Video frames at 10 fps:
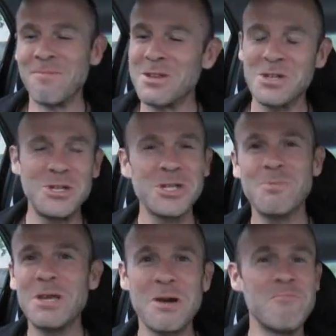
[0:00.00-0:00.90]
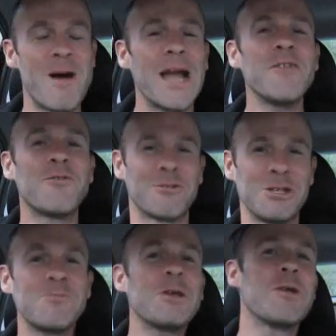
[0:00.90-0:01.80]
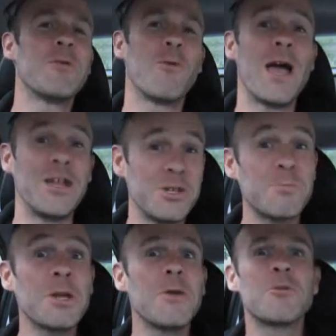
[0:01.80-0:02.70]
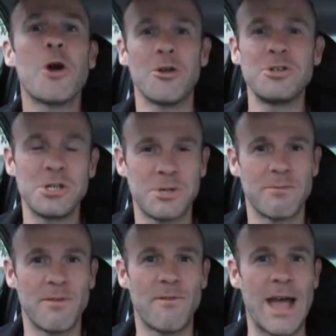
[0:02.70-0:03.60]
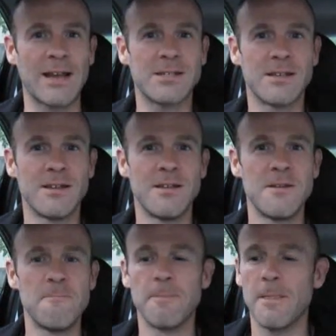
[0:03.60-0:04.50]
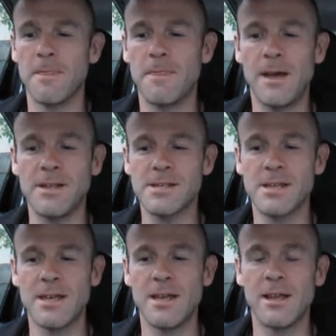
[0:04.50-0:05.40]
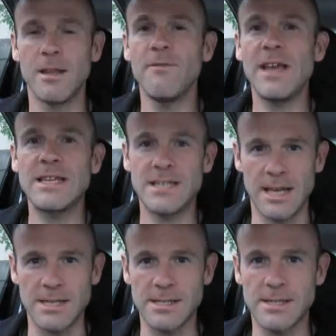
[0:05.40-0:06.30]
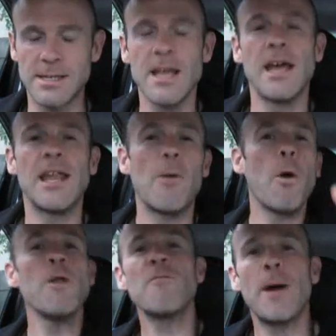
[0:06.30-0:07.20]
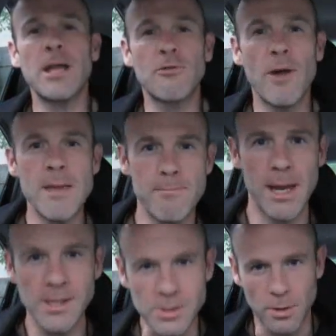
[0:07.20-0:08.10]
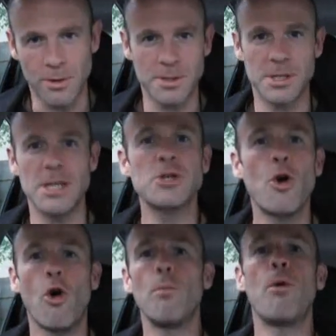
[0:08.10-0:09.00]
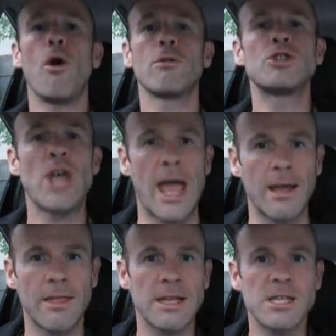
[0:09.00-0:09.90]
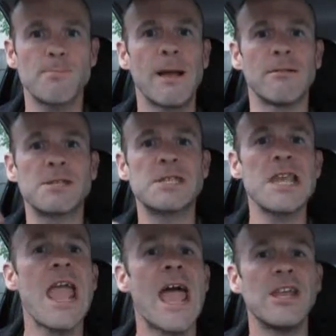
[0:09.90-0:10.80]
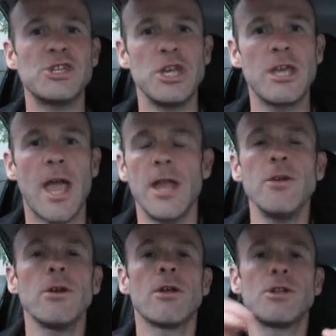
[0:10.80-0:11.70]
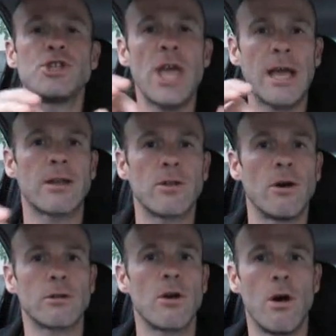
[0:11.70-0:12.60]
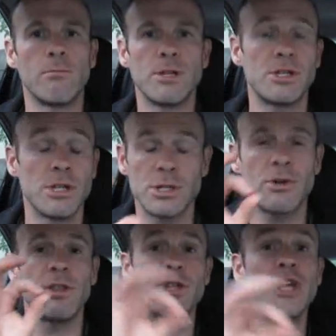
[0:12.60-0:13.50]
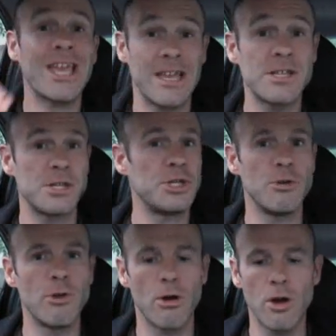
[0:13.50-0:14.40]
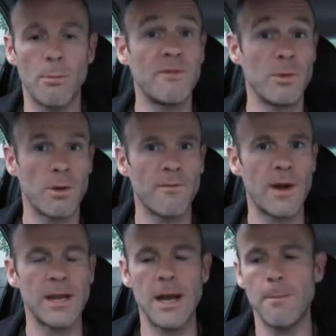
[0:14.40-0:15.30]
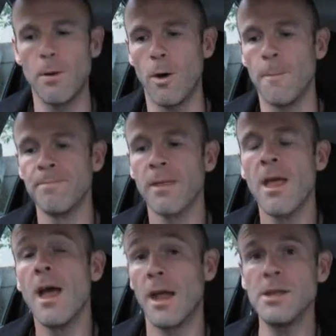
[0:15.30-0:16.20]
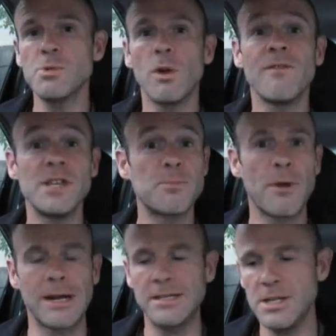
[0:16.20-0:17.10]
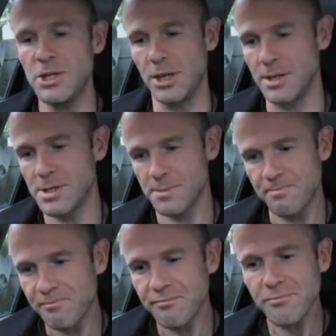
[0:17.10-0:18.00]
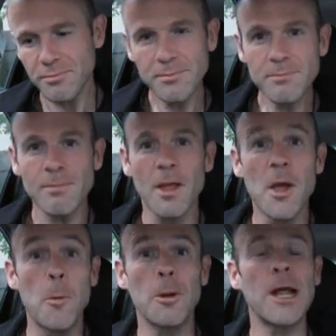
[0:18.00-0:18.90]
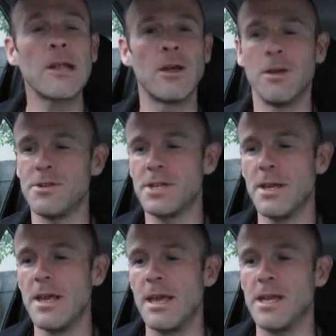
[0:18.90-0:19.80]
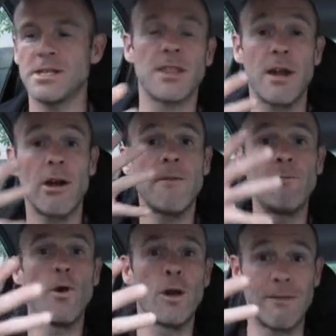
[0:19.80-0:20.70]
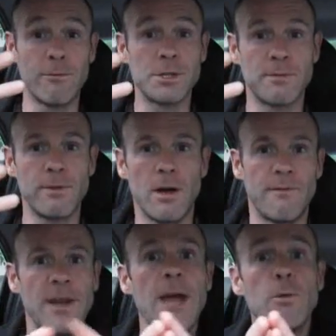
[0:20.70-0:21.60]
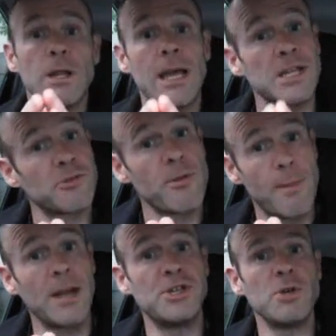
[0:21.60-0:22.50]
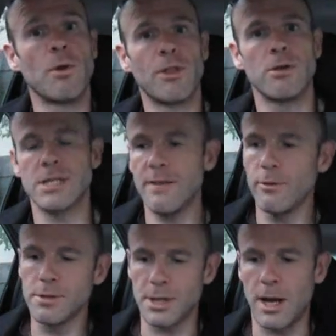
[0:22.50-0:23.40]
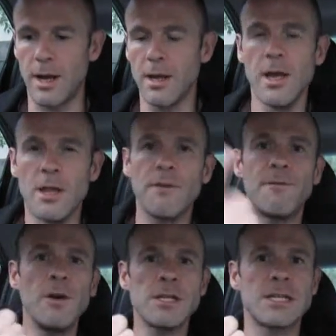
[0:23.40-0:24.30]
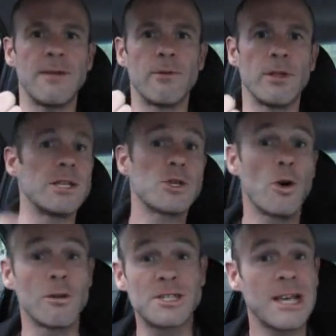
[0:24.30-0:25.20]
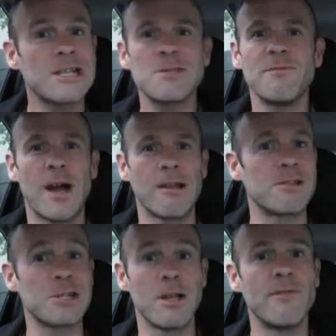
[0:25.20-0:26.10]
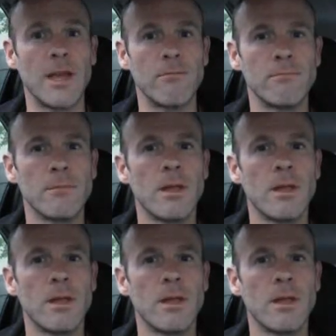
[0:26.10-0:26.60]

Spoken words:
So just become mindful, just become aware, just become conscious of the fact that love exists. Now, one of my great mentors is called Paul Chek. That's spelled C-H-E-K. You can go to Chek.com, sorry, the ChekInstitute.com if you want to find out more. And as one of his practitioners, what I learnt is that there are 4 levels of love, and I would like to remind you what those levels are. The first level is called sex and violence loving.